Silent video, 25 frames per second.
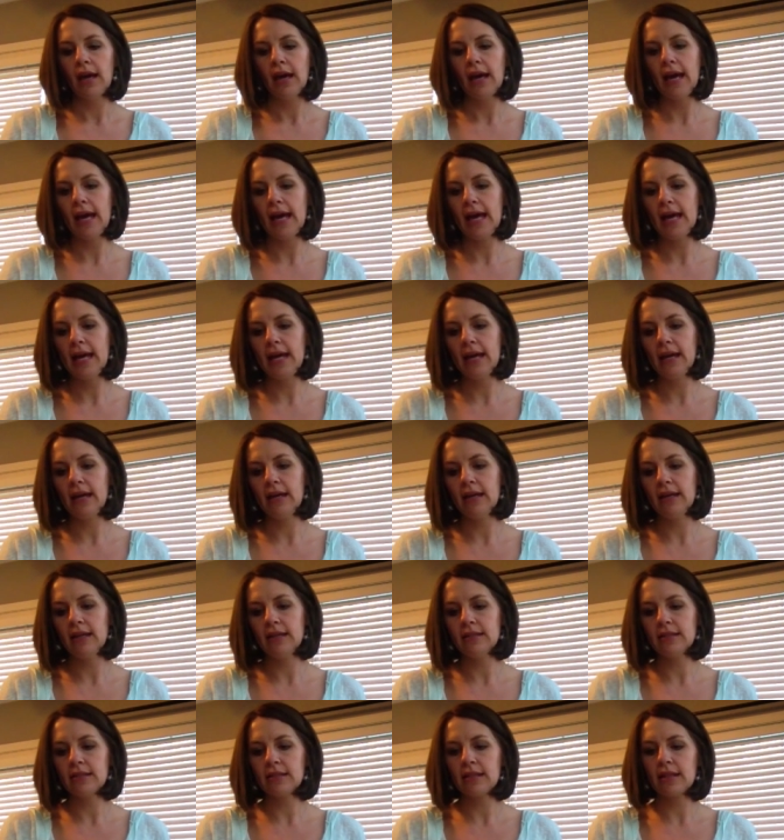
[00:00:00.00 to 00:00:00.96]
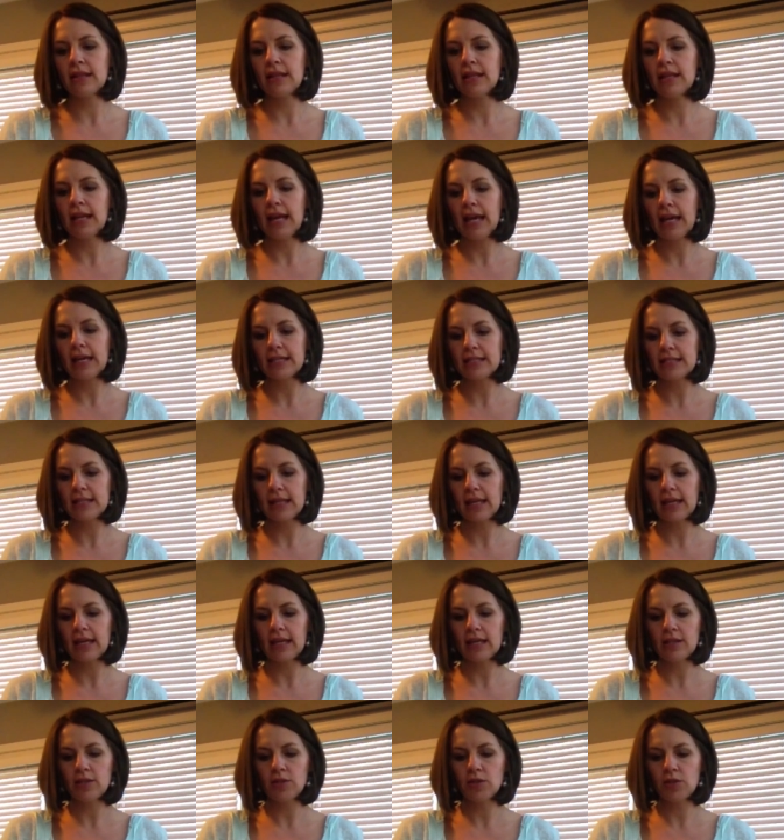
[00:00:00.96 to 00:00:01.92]
And the next thing
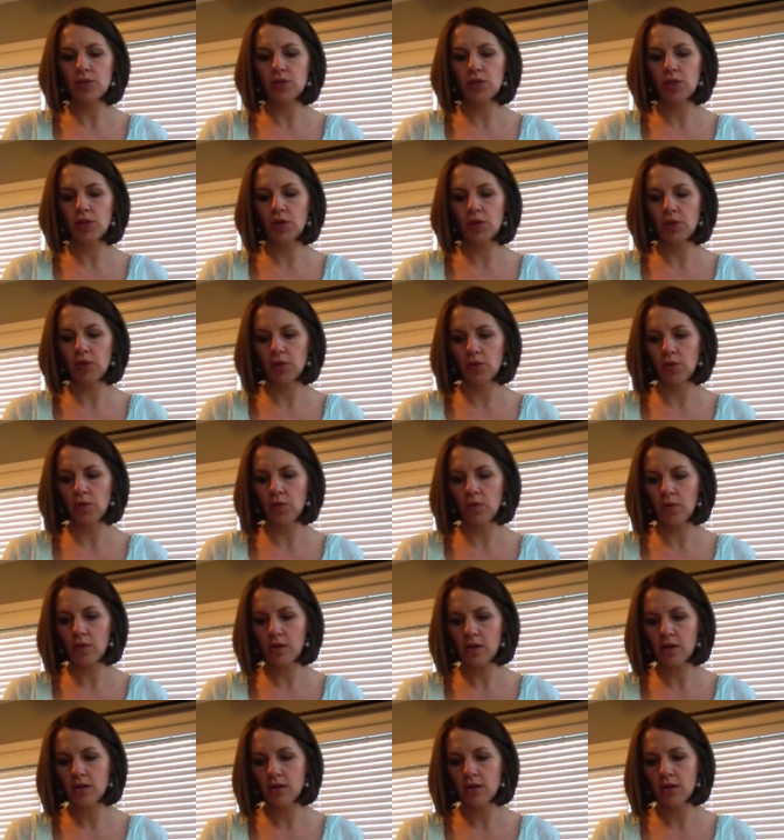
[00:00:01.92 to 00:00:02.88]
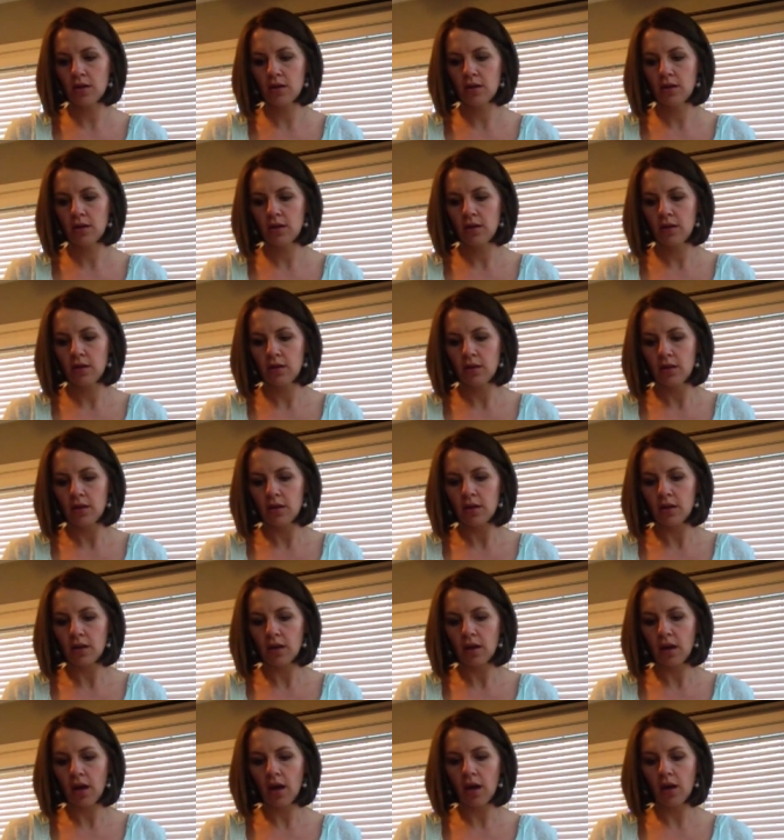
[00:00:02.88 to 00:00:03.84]
is to
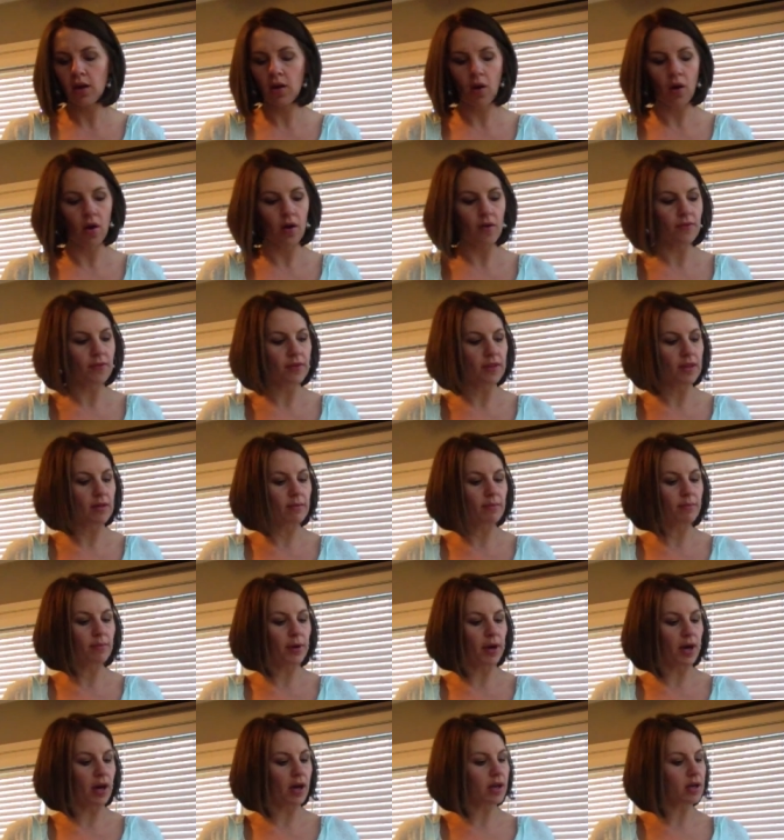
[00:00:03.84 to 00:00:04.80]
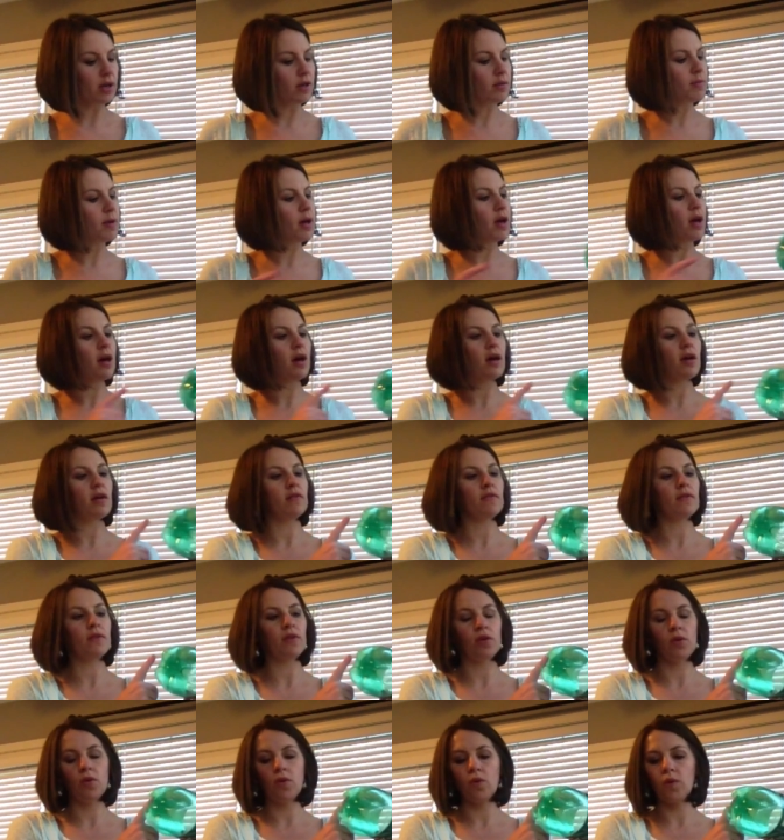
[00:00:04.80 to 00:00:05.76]
cut off the bottom
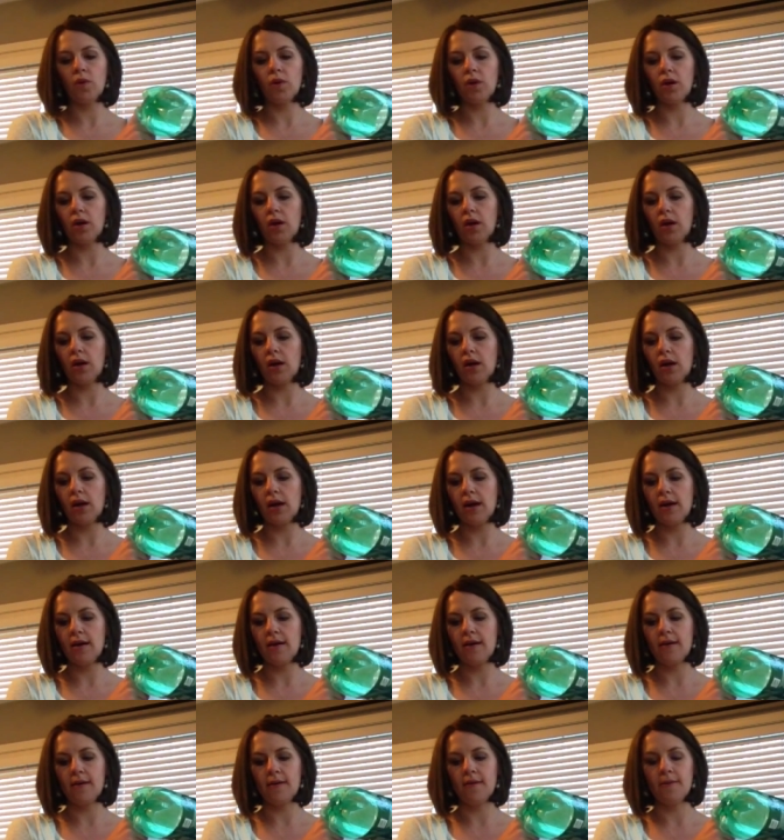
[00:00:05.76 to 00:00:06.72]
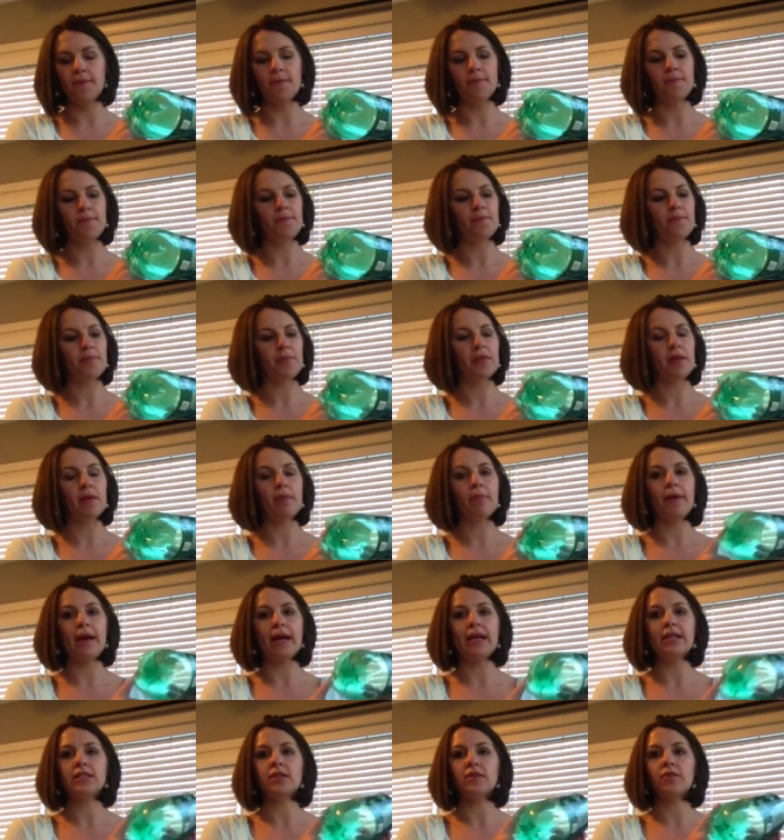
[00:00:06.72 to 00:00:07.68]
of your, um, the
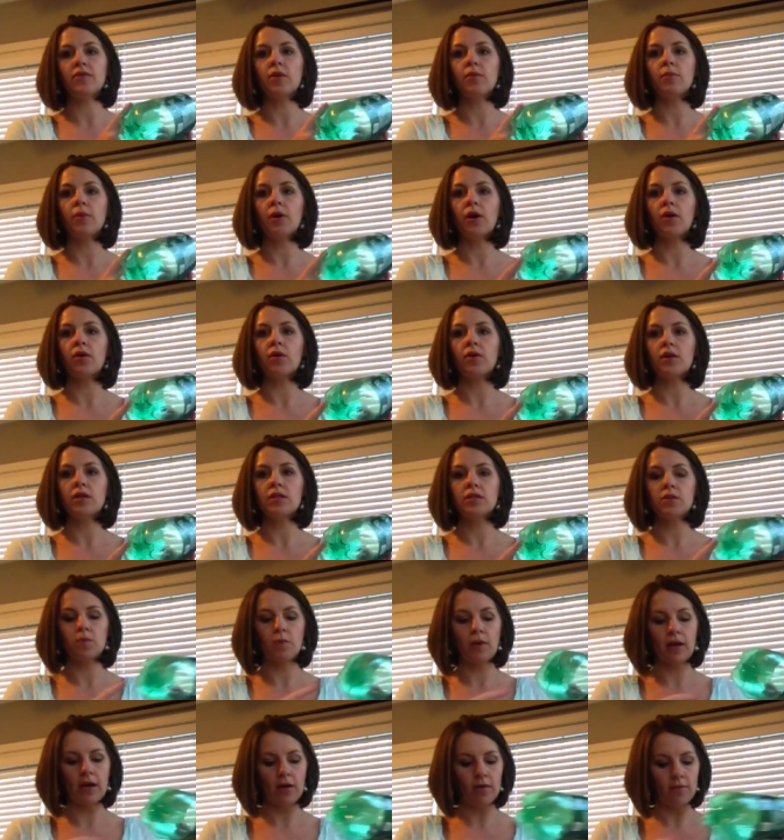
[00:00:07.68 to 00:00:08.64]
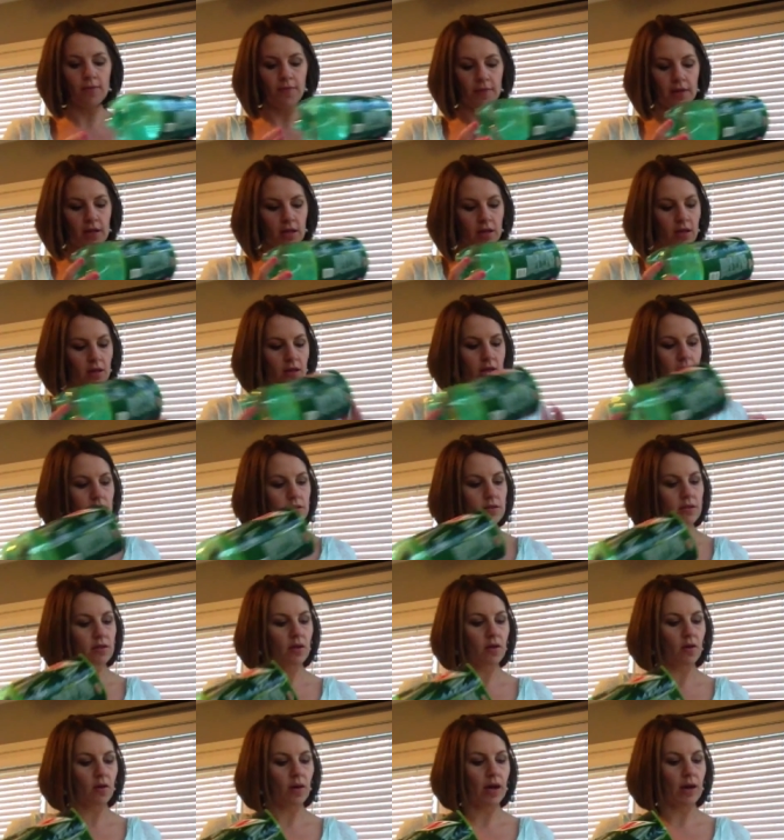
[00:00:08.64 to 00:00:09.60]
base of your bottle as well. So
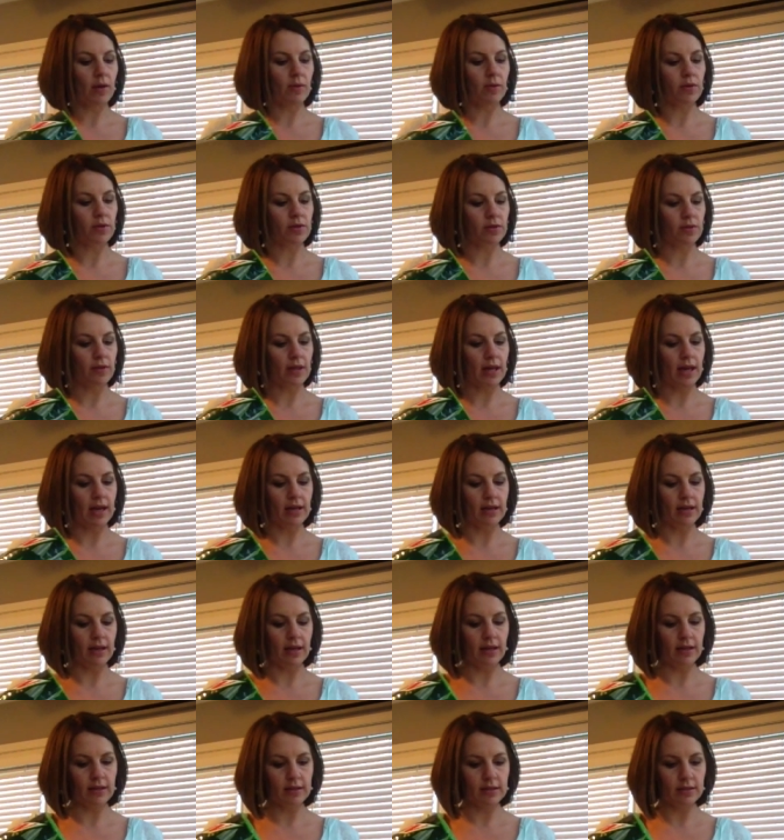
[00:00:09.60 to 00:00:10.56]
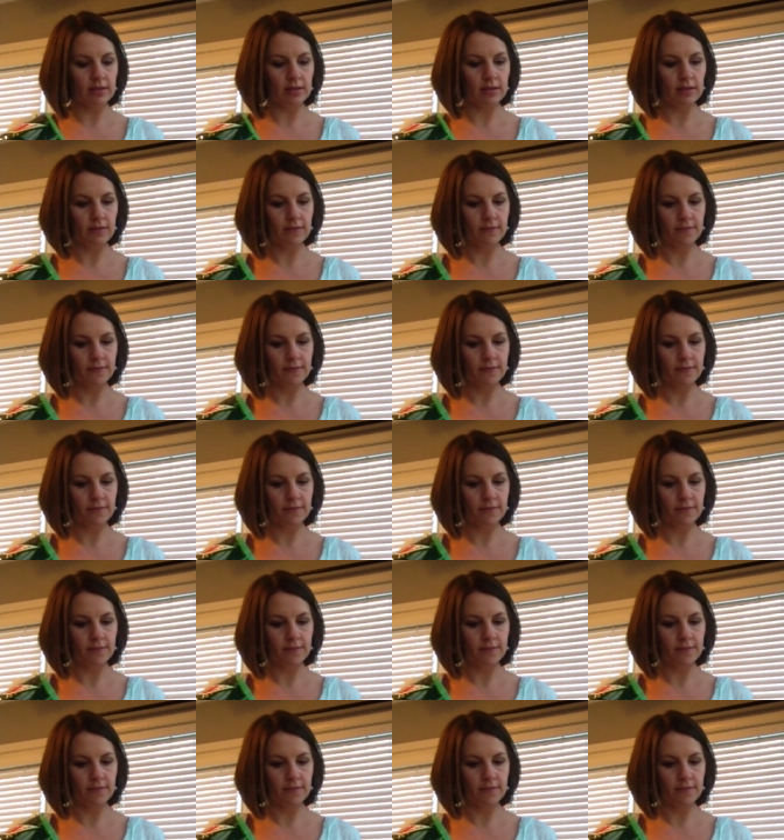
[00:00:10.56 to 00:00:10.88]
I will do that next.